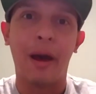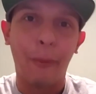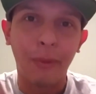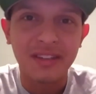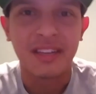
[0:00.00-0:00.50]

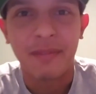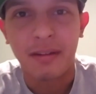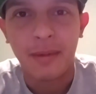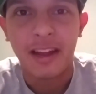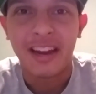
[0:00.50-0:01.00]
What's up,
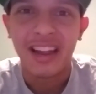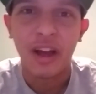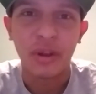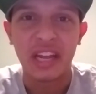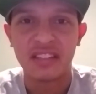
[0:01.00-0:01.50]
everybody?
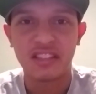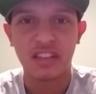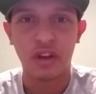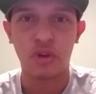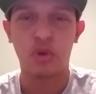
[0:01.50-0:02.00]
Okay,
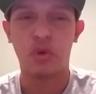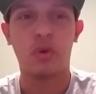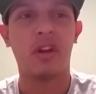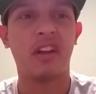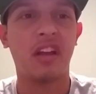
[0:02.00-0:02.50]

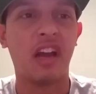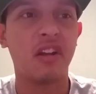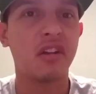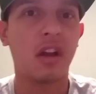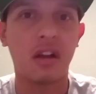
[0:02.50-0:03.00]
so I know
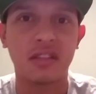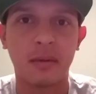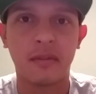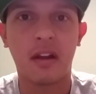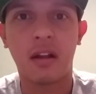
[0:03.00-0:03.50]
y'all,
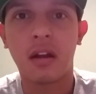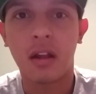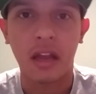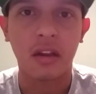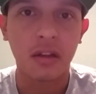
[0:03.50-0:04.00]
some of y'all are
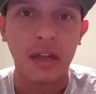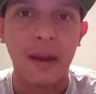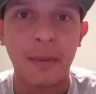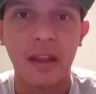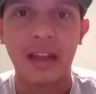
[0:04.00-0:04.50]
like looking
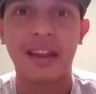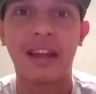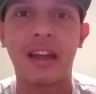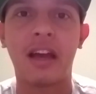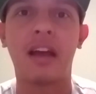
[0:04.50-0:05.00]
at me like
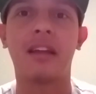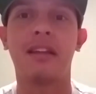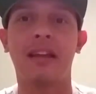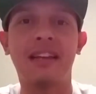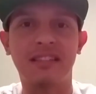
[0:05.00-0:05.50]
uh,
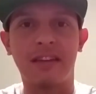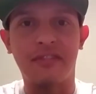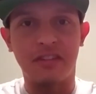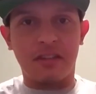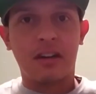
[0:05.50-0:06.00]
he has a
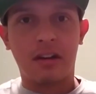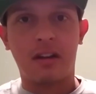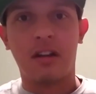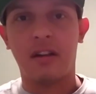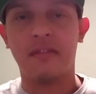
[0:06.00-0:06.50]
different shirt
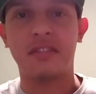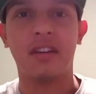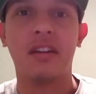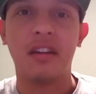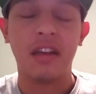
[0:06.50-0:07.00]
on all of a
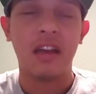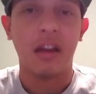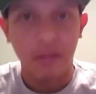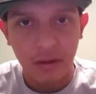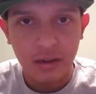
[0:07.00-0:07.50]
sudden.
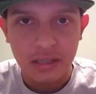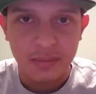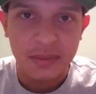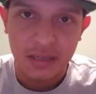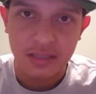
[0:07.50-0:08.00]
Well, it's
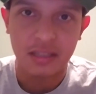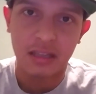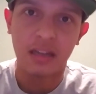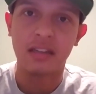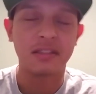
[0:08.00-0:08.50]
because I
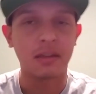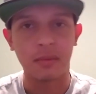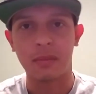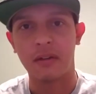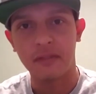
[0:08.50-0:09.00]
lost some
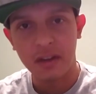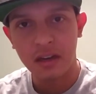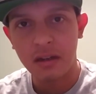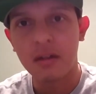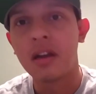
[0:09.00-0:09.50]
of my
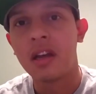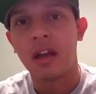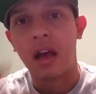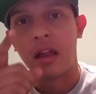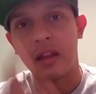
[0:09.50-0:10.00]
video
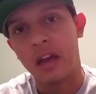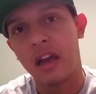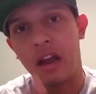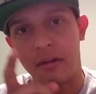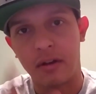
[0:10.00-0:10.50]

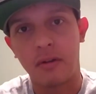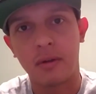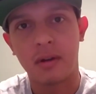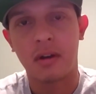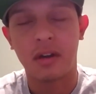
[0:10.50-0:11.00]
that I
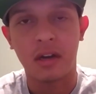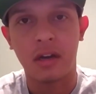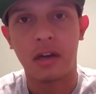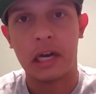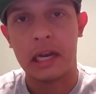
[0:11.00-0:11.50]
recorded on
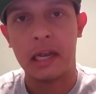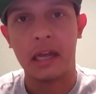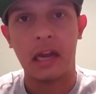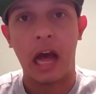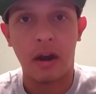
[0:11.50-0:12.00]
here
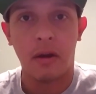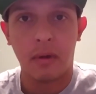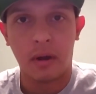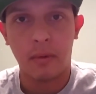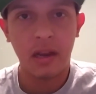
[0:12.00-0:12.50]
and I don't know
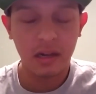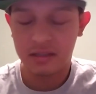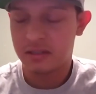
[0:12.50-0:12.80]
where it went.